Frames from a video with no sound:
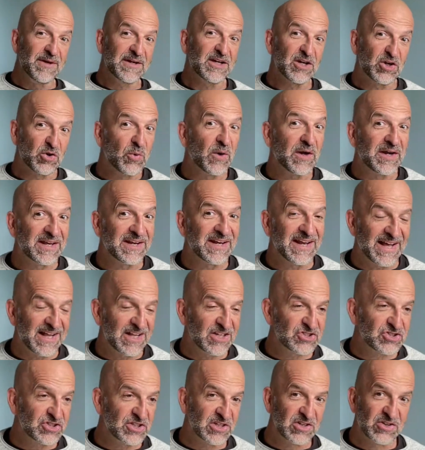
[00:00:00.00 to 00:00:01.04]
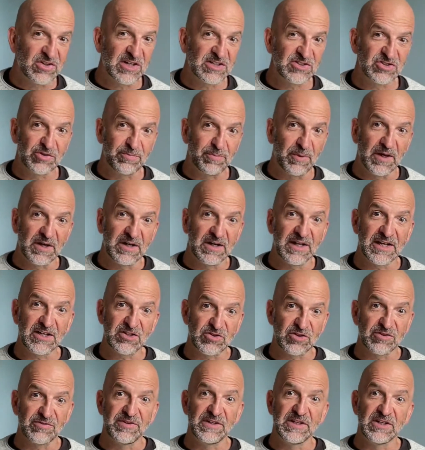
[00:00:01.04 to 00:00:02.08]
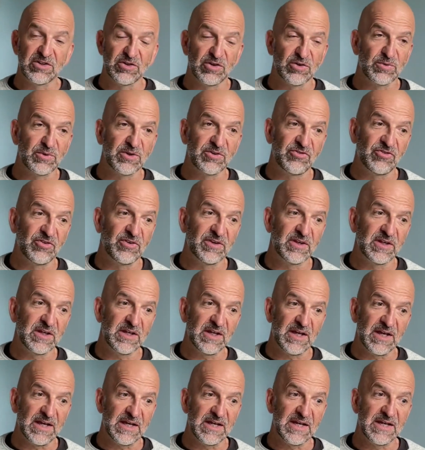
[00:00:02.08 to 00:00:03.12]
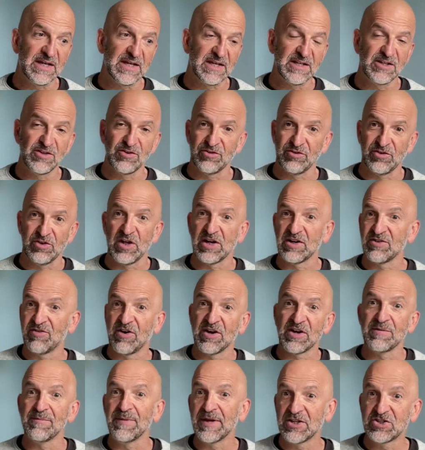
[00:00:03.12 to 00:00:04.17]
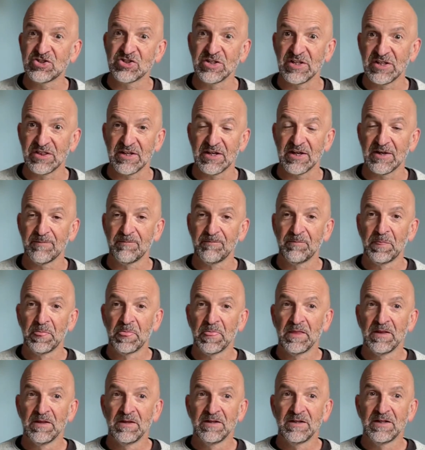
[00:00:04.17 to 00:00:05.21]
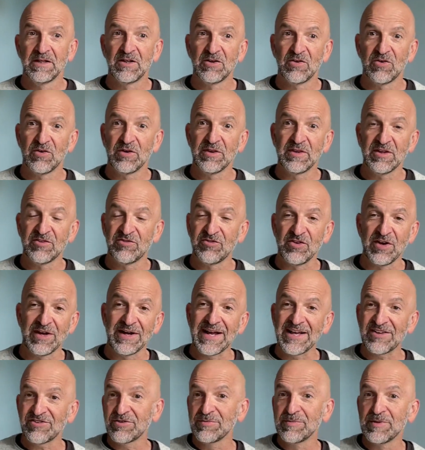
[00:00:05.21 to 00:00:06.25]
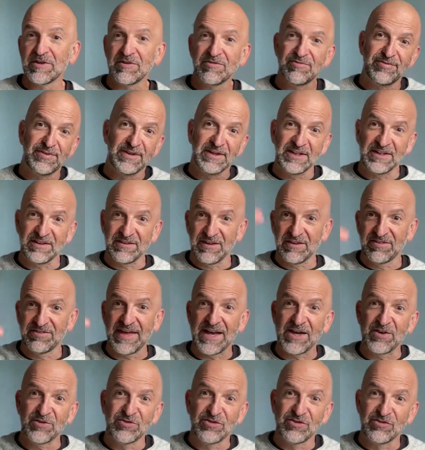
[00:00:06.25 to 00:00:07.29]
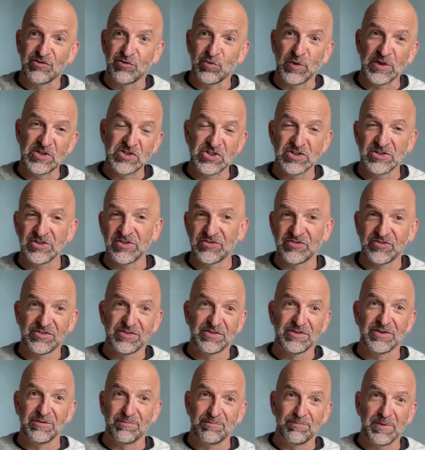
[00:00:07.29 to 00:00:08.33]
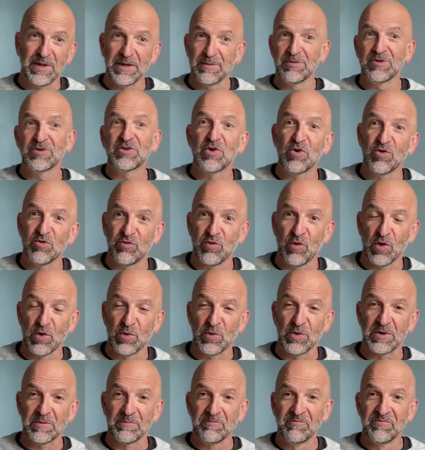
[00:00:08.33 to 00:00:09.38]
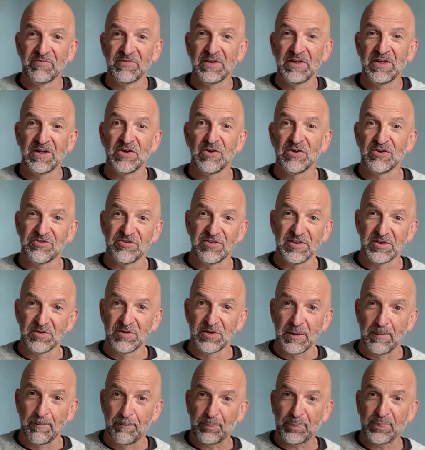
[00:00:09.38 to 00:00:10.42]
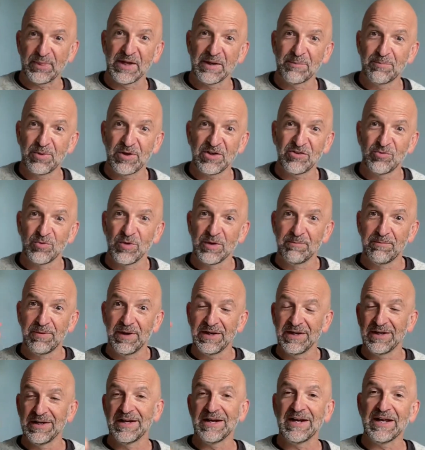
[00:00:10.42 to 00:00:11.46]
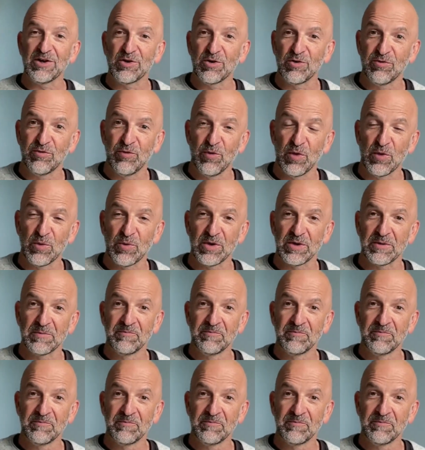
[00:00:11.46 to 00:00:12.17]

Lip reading: a quick analogy here, I just bought an electric vehicle recently, and there's a lot of automation in there. You know, it's not asking me to flick 1,000 switches to be able to go forward. You know, it's literally, I press one button and I go forward.